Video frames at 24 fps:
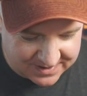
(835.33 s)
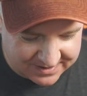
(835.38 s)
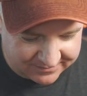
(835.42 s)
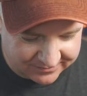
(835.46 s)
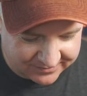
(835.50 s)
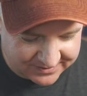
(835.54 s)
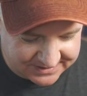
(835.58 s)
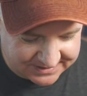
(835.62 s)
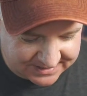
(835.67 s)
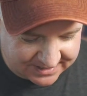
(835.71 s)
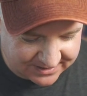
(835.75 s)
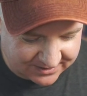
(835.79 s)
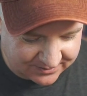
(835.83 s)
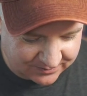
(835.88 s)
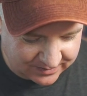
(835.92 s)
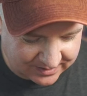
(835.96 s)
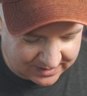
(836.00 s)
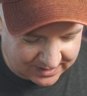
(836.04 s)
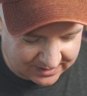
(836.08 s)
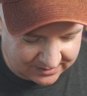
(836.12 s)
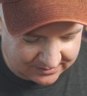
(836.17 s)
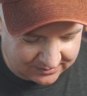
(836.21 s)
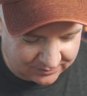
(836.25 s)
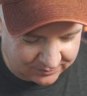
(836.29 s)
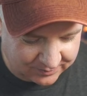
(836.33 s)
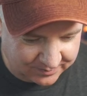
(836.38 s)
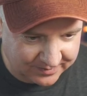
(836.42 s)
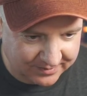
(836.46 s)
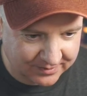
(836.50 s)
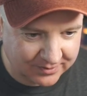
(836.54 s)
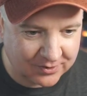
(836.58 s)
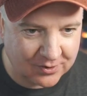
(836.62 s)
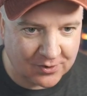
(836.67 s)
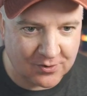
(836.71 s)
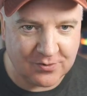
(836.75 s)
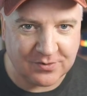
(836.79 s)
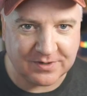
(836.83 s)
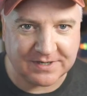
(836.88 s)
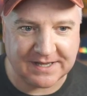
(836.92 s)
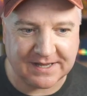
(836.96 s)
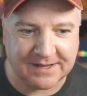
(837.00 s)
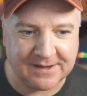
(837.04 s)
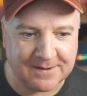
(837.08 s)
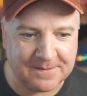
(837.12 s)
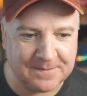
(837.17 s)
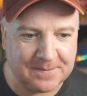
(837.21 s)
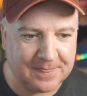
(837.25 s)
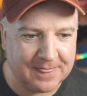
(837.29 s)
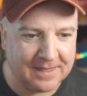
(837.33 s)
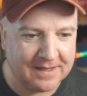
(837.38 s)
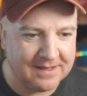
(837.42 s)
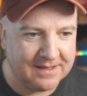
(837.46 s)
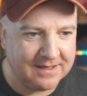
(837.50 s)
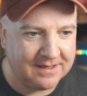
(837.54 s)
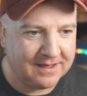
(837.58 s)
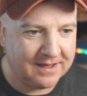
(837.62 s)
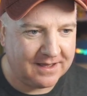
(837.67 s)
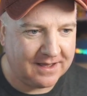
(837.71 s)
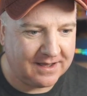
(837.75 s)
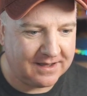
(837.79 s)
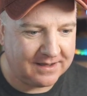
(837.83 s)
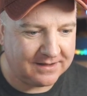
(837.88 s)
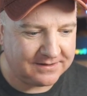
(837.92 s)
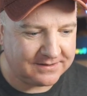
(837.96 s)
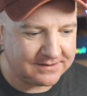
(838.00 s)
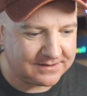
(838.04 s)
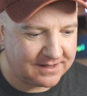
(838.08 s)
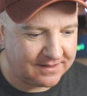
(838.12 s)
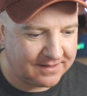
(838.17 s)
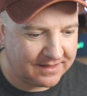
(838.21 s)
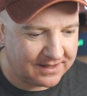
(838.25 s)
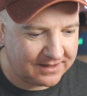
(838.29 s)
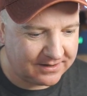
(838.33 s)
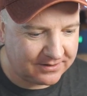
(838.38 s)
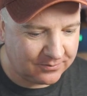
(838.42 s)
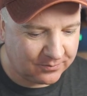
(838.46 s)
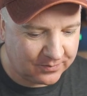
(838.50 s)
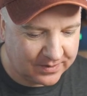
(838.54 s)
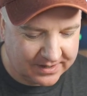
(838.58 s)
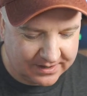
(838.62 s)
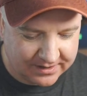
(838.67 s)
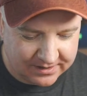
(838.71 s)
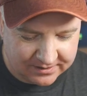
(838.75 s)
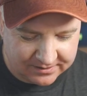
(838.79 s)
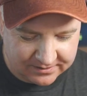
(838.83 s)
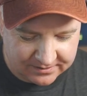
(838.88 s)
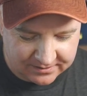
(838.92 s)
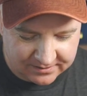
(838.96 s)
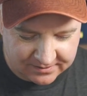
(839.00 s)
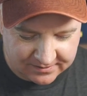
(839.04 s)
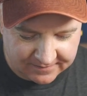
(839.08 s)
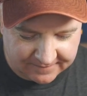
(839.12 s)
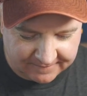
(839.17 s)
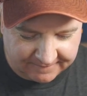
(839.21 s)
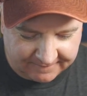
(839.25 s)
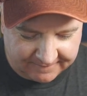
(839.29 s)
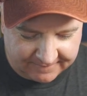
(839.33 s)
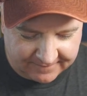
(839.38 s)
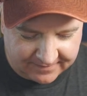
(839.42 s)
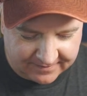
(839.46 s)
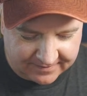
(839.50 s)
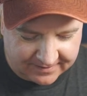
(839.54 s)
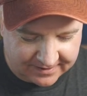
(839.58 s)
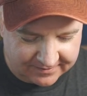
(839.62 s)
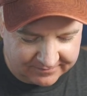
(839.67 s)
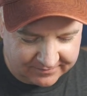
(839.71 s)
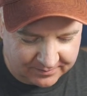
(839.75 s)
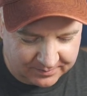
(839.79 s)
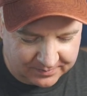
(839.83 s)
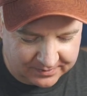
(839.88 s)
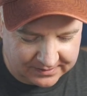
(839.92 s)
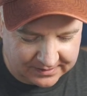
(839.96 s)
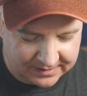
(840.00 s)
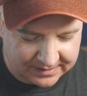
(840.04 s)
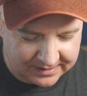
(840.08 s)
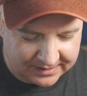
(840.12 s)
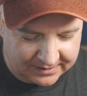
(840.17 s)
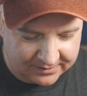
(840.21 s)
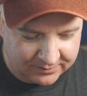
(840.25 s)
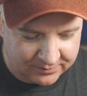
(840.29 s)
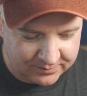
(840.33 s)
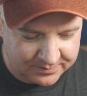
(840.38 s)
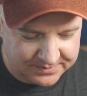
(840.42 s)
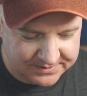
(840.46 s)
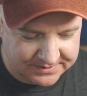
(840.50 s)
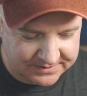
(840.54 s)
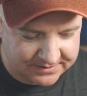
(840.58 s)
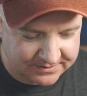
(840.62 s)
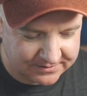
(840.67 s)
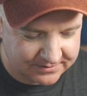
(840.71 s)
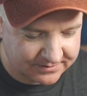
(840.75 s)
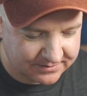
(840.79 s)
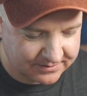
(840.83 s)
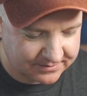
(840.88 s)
me for a second while I load up the code here. And then we can have a play. Oops,